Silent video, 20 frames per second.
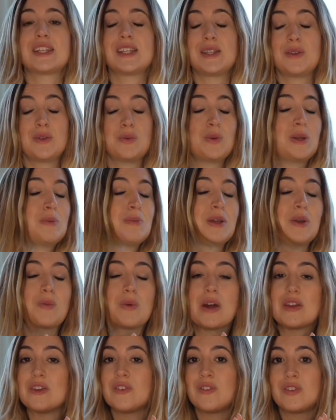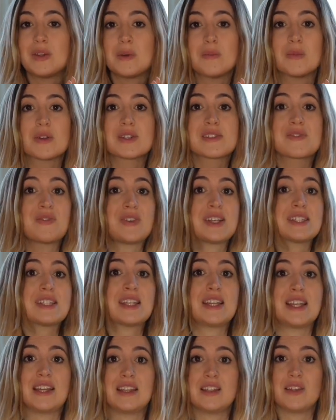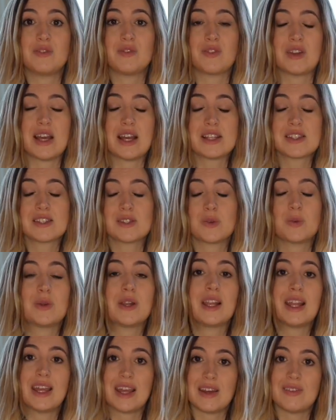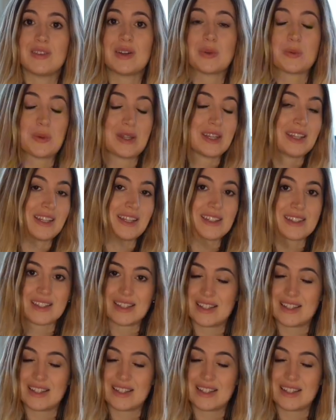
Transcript: It will be one of the most fascinating flights you will ever witness.